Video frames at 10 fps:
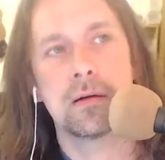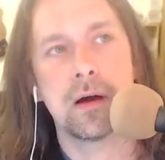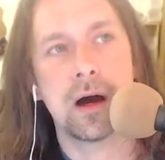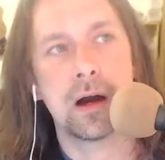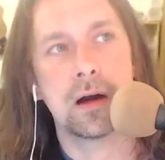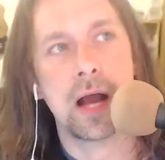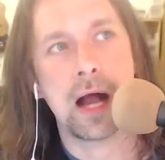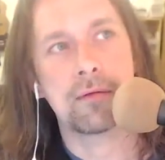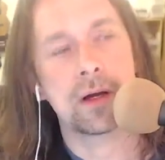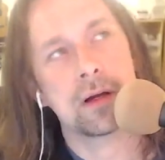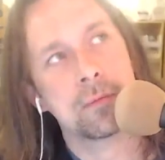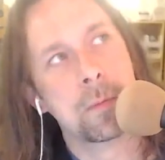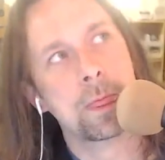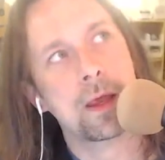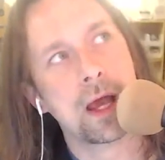are have a
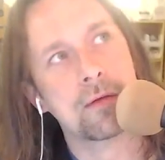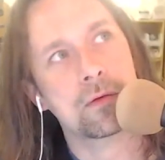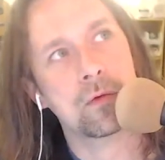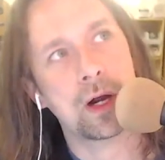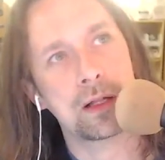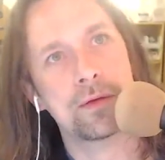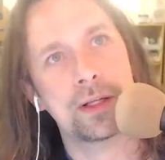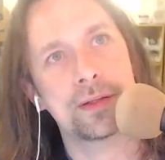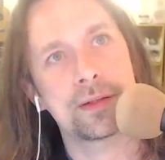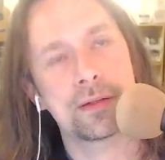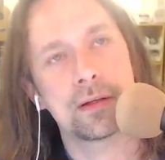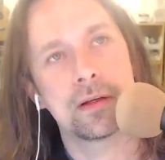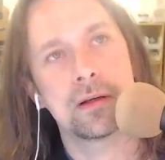have a relevance